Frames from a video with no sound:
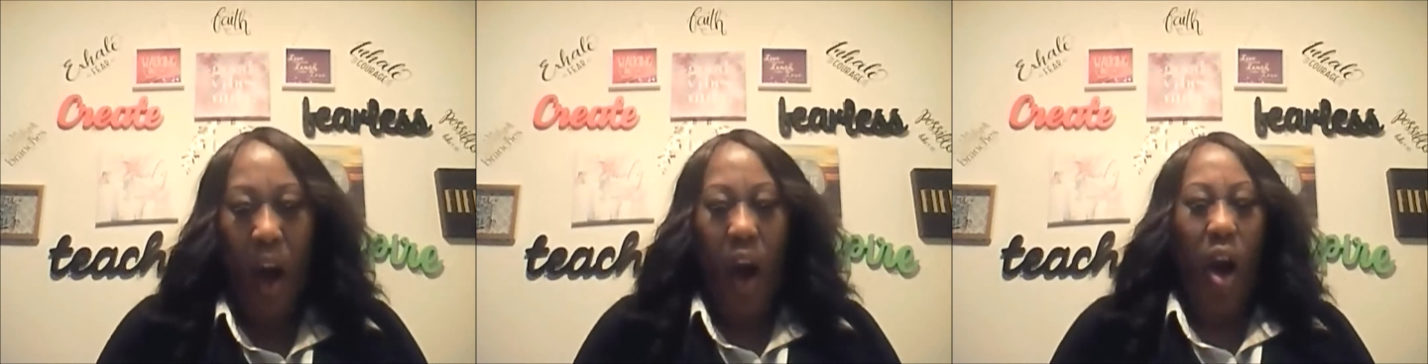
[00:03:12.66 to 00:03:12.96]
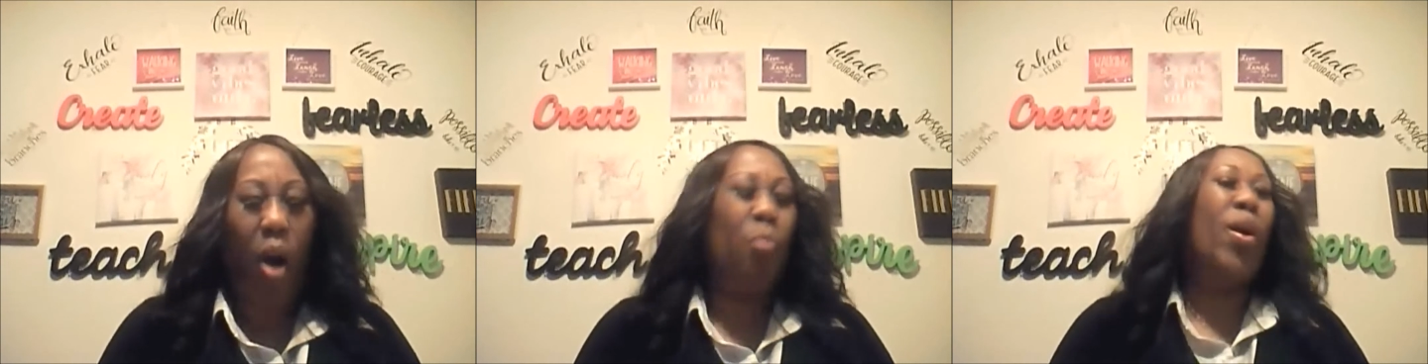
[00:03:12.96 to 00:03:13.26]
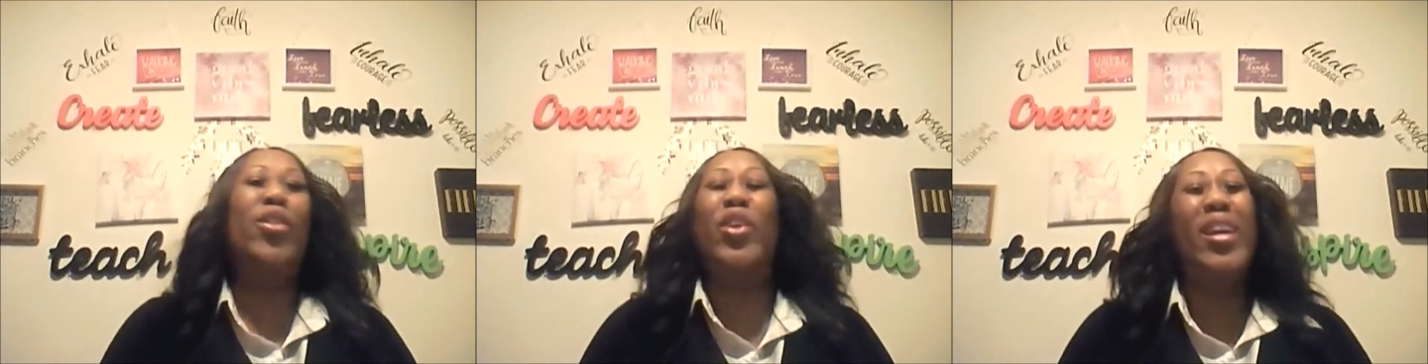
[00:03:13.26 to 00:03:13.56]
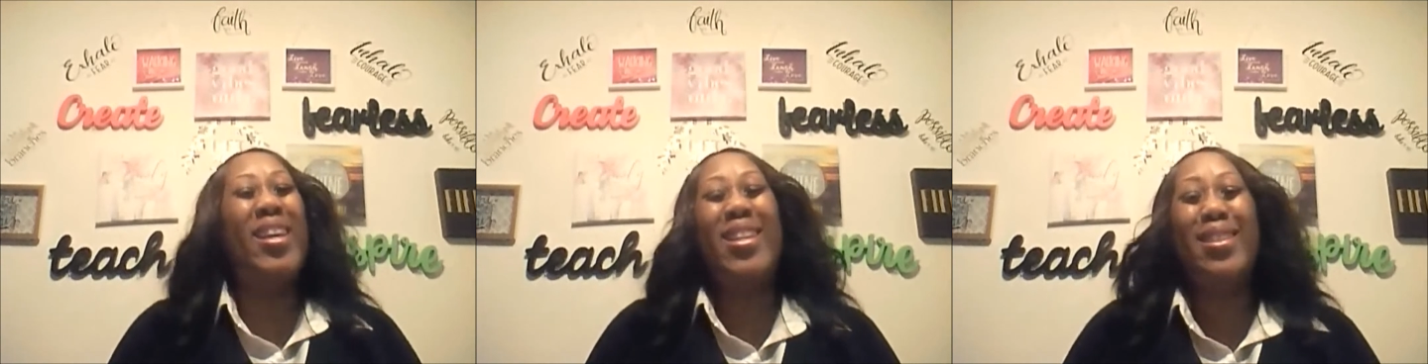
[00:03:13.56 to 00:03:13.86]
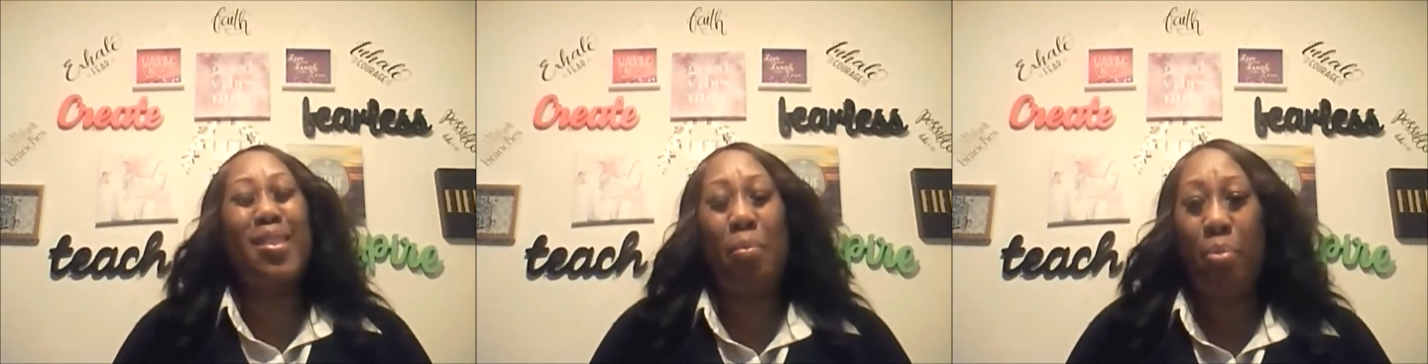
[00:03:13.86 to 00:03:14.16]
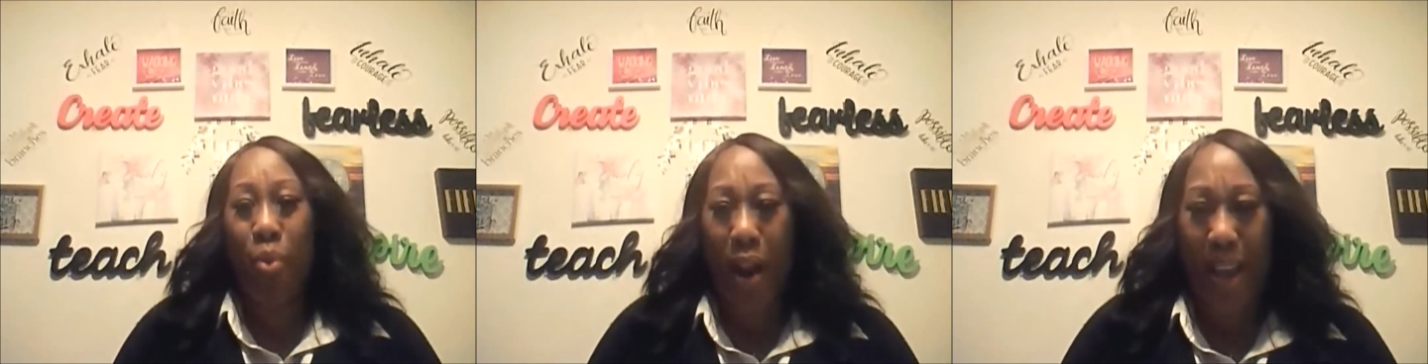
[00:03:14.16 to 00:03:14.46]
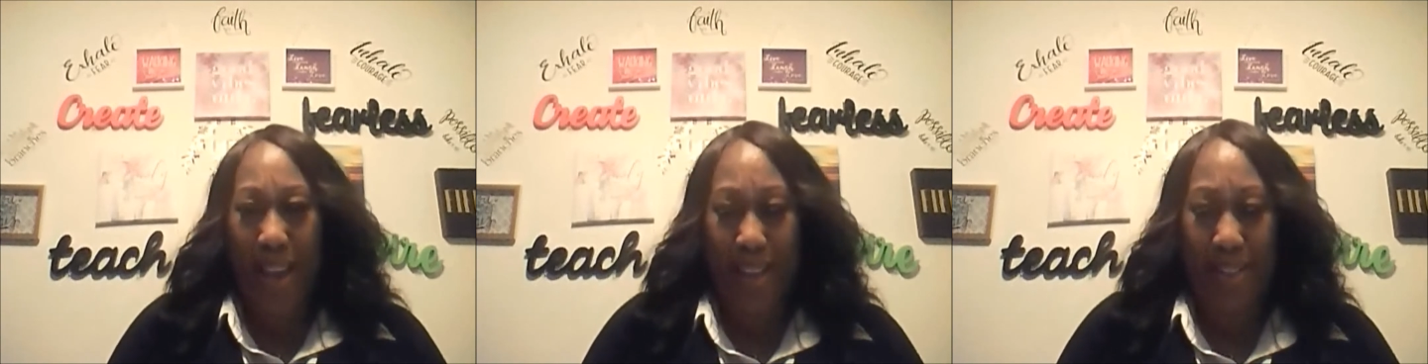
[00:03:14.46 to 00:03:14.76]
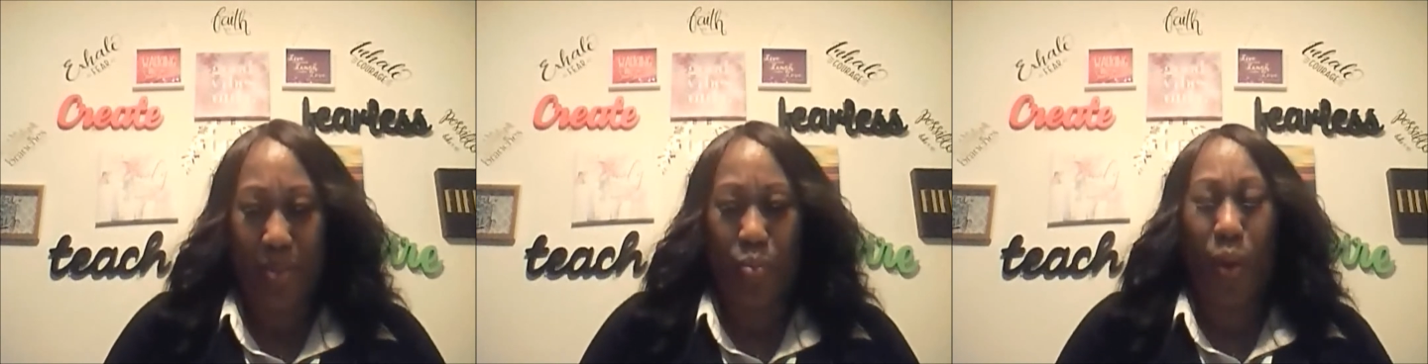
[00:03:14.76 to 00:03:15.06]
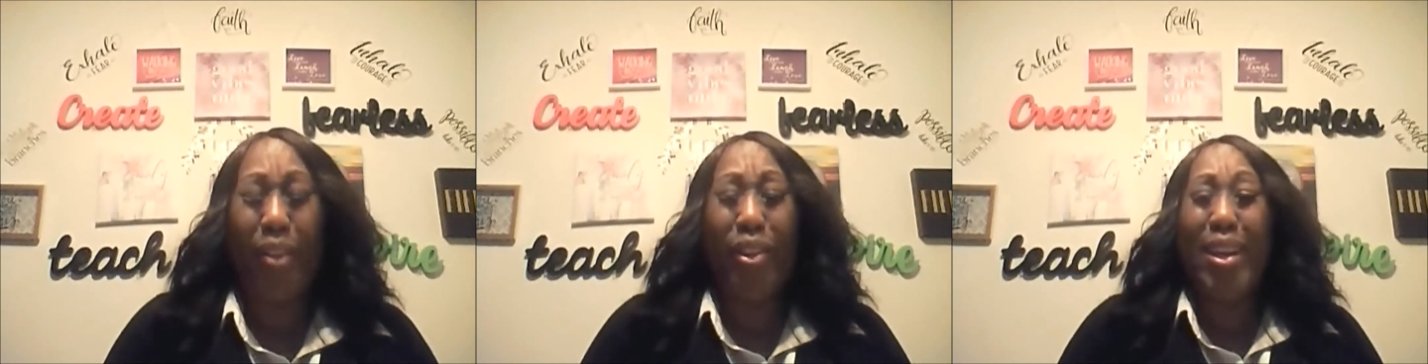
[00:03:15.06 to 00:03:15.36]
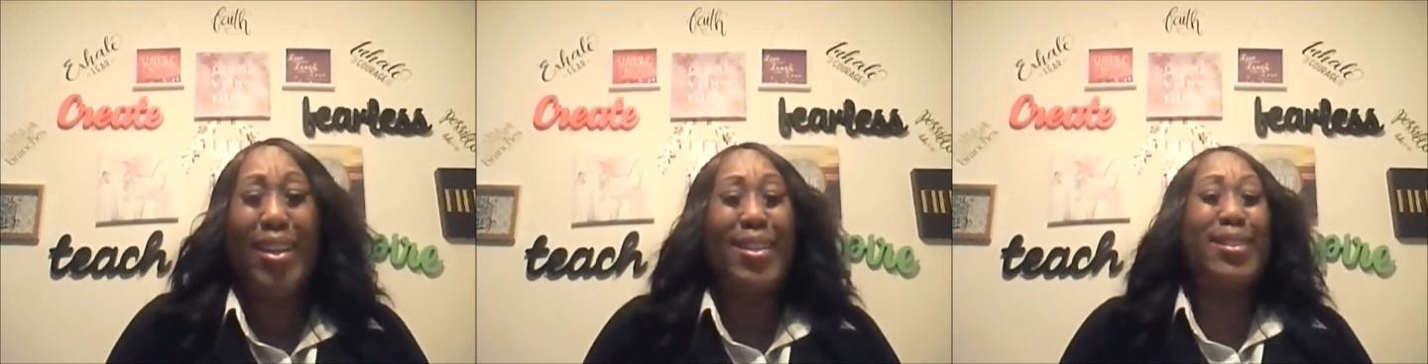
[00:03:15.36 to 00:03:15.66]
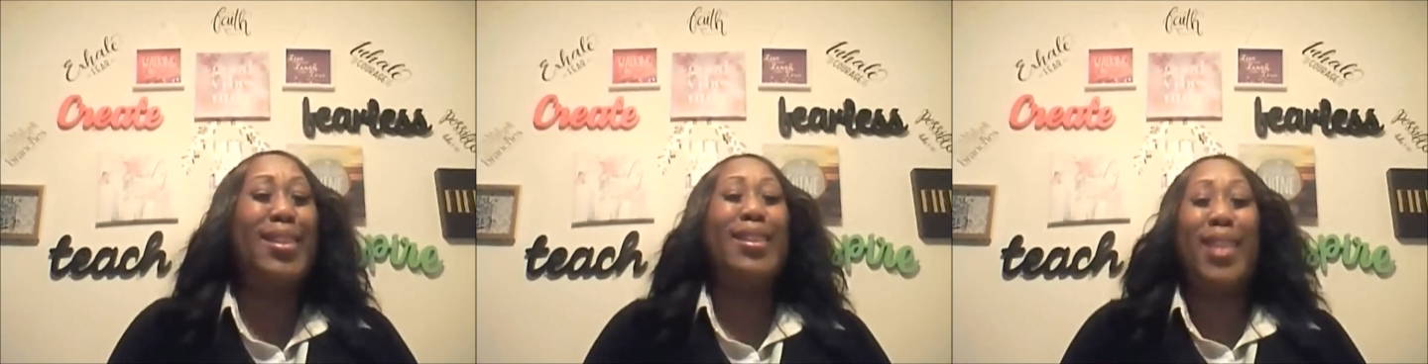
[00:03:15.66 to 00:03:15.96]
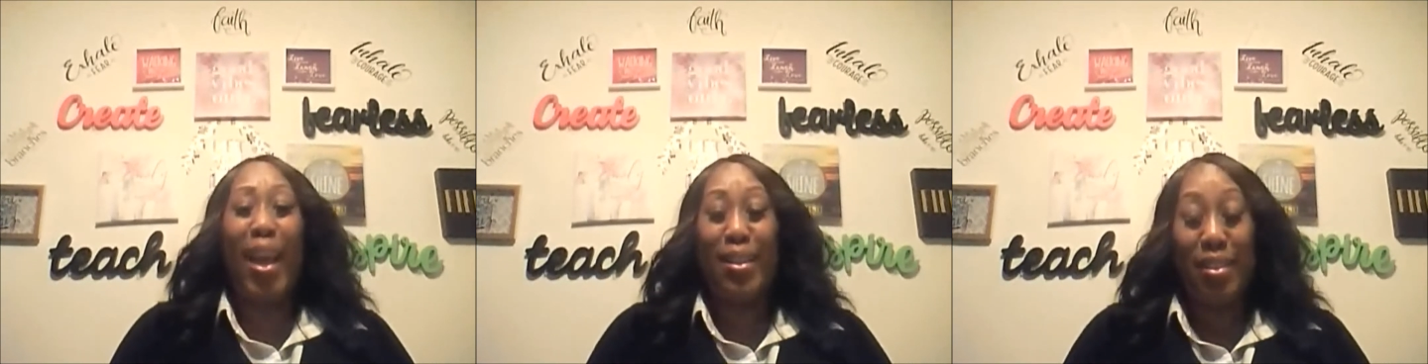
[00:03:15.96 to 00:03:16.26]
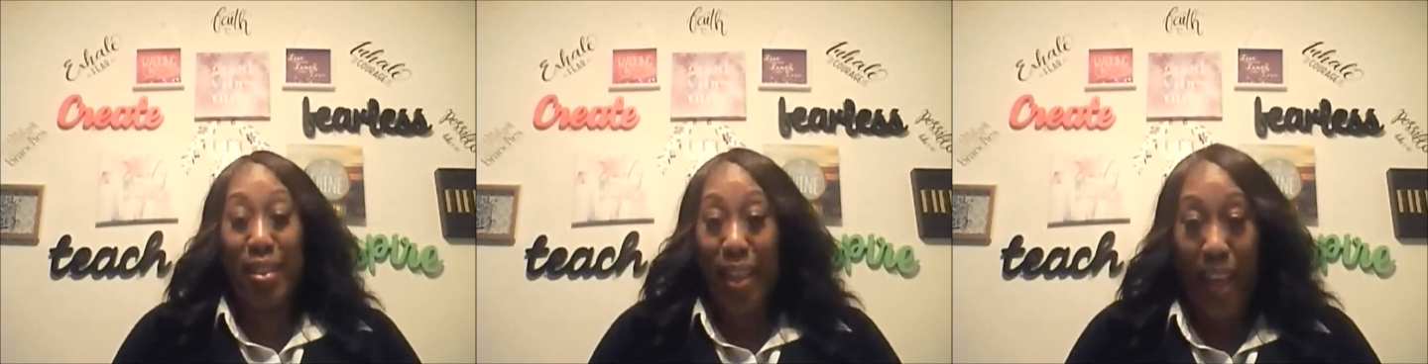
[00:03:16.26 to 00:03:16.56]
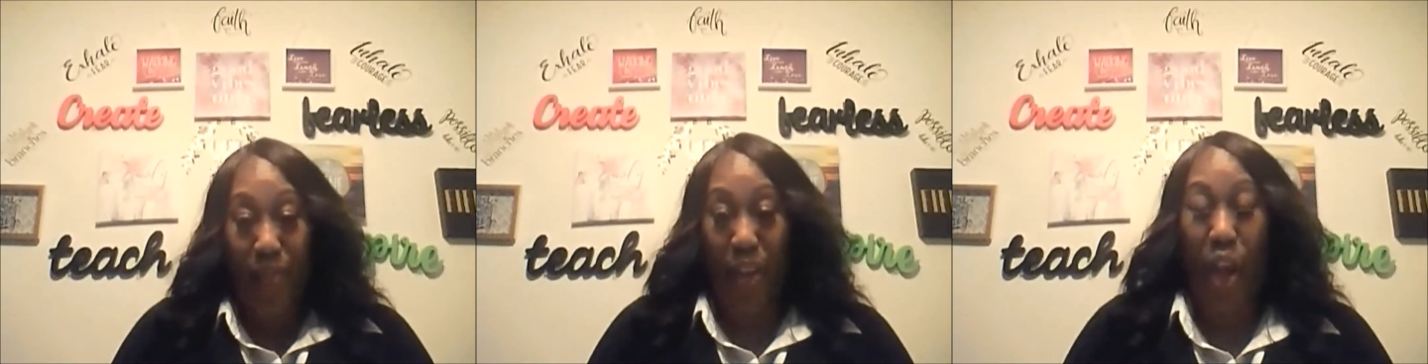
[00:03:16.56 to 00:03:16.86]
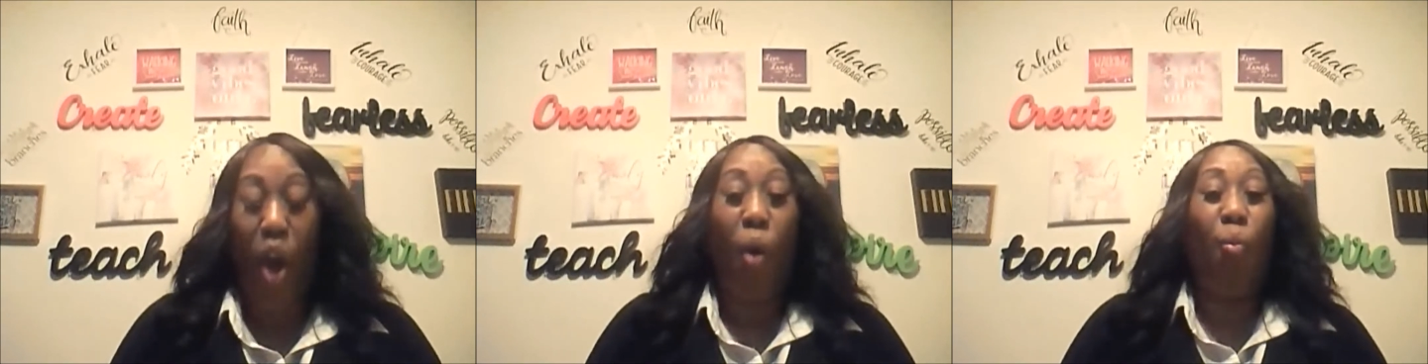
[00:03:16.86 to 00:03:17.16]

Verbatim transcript: um, whether it is in praise, whether it is in thanksgiving,